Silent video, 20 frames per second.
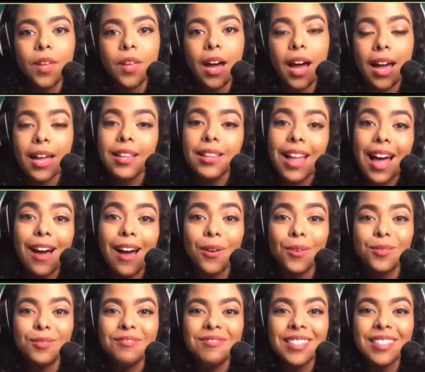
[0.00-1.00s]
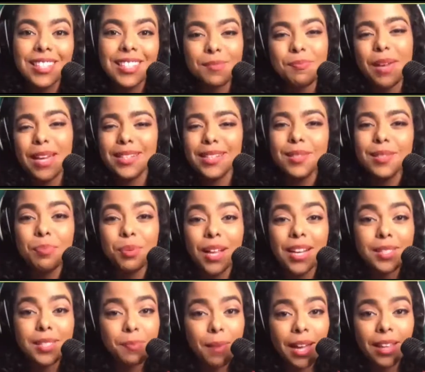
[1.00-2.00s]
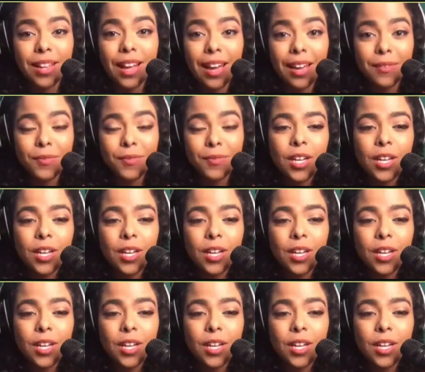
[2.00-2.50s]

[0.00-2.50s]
I allowed this man to bless my life.